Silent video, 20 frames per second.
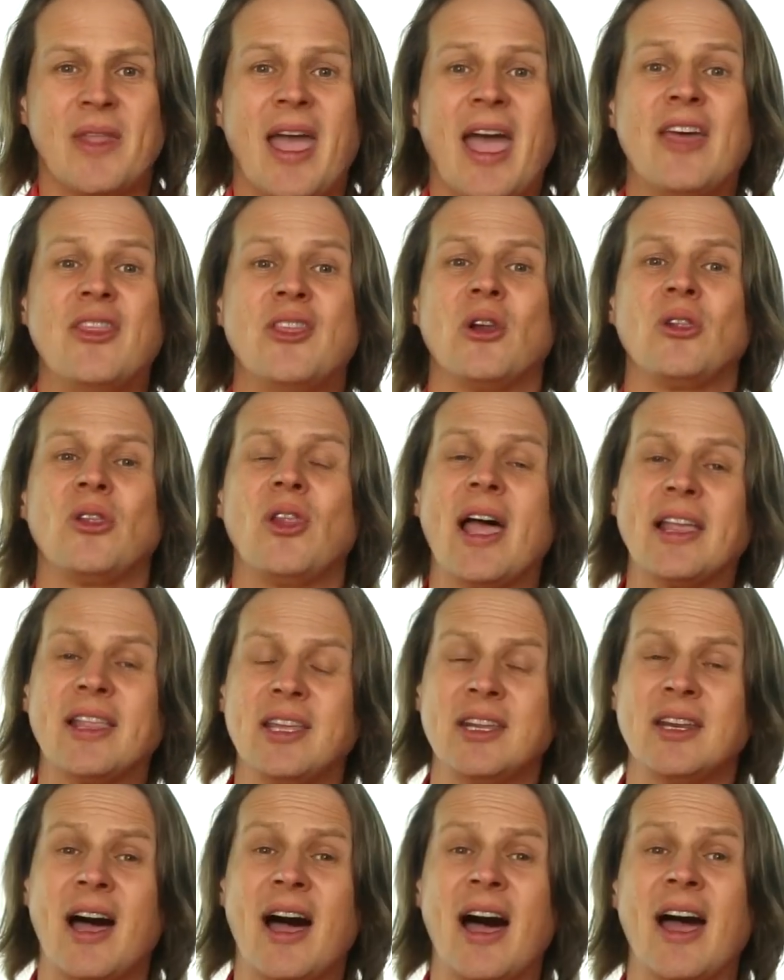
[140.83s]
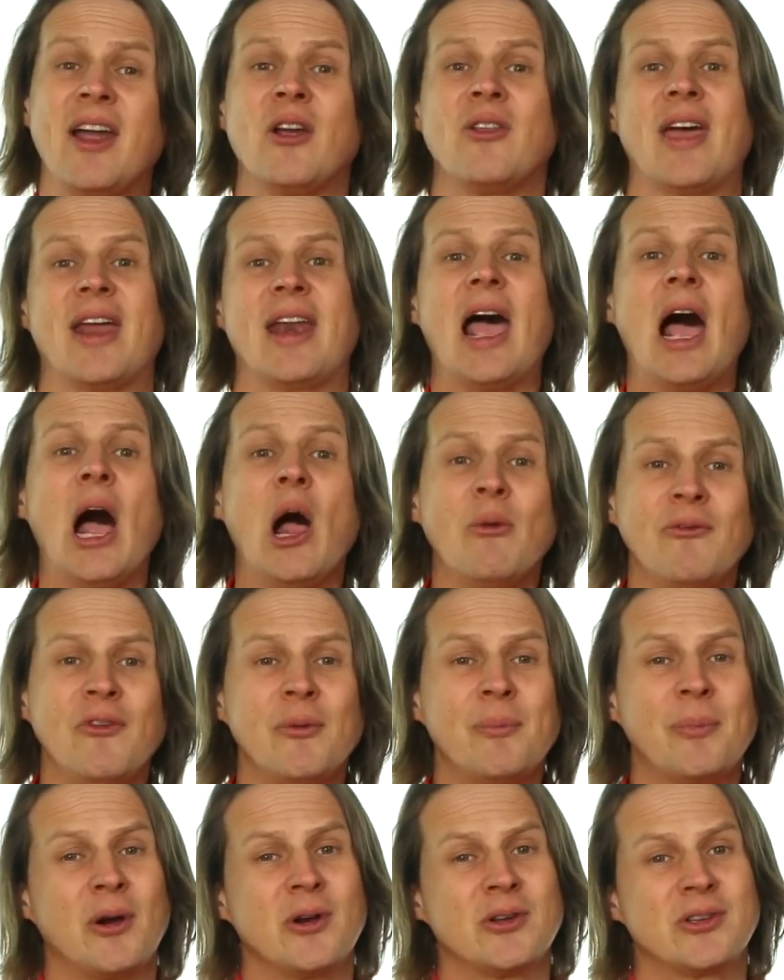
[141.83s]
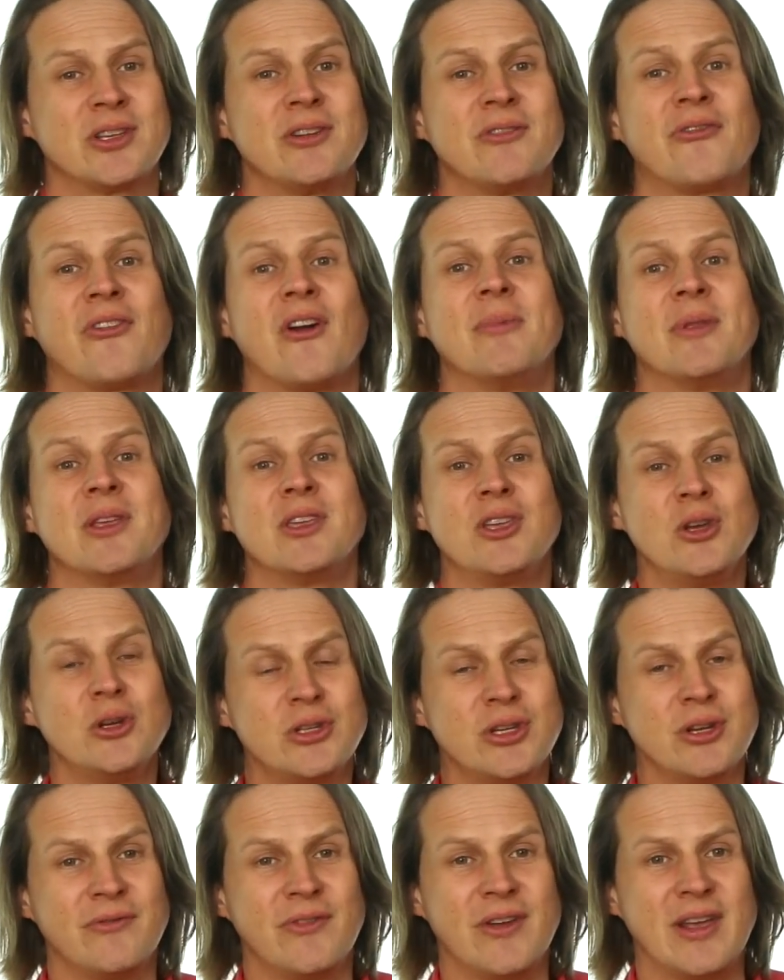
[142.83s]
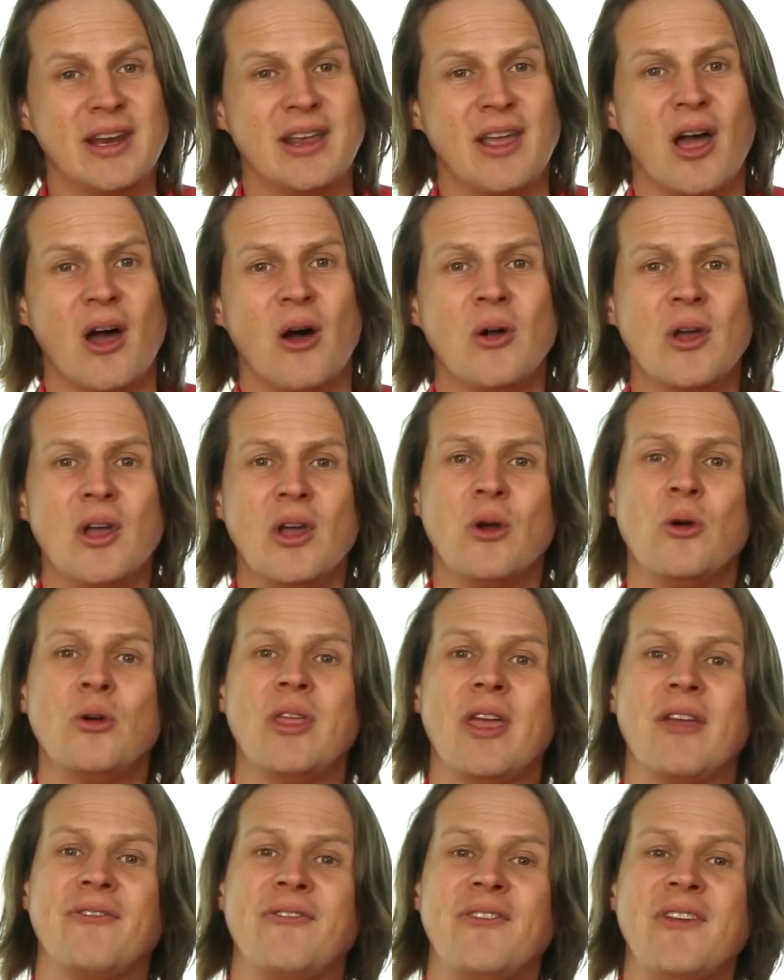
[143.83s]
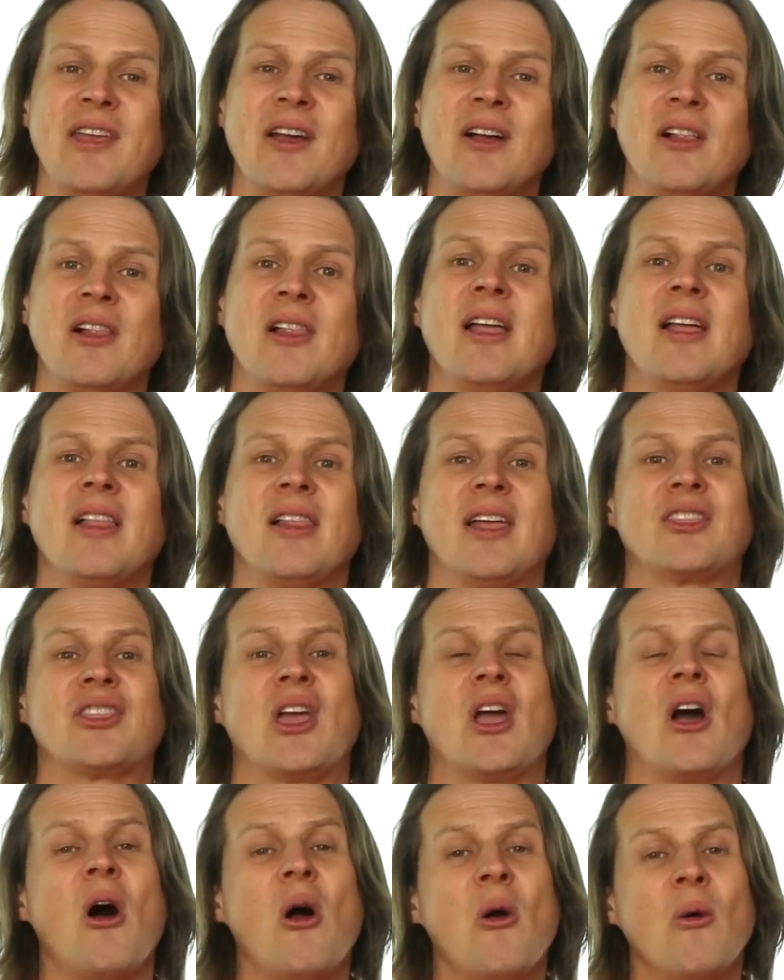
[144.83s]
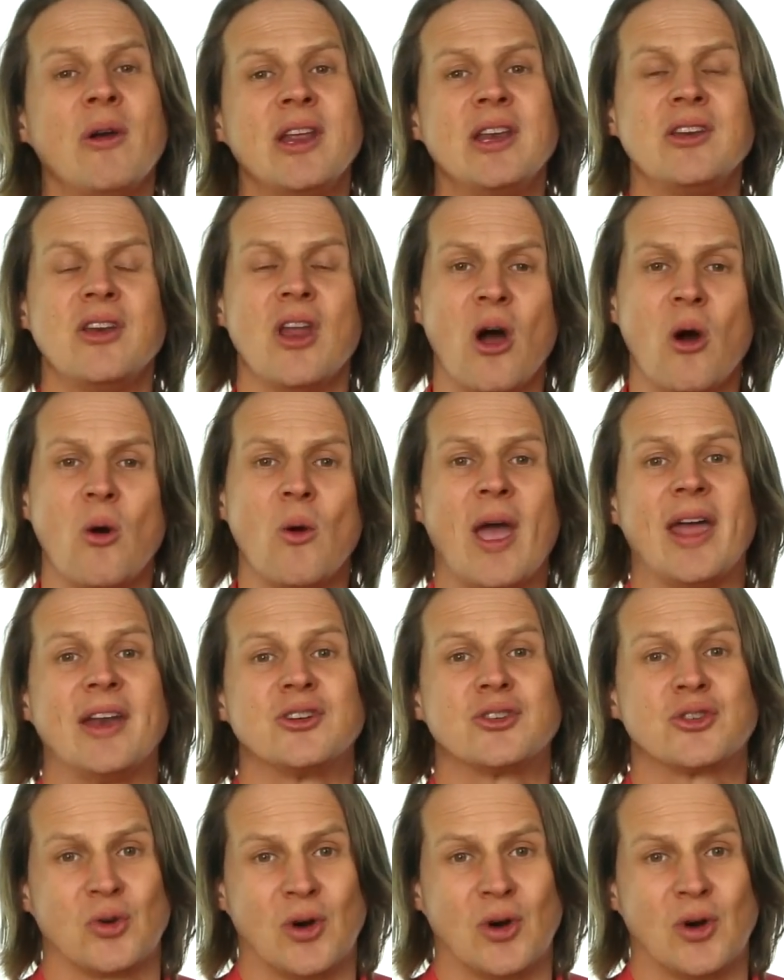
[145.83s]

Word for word: and they're likely to hire that helpful person from the YouTube video who they feel like they already know and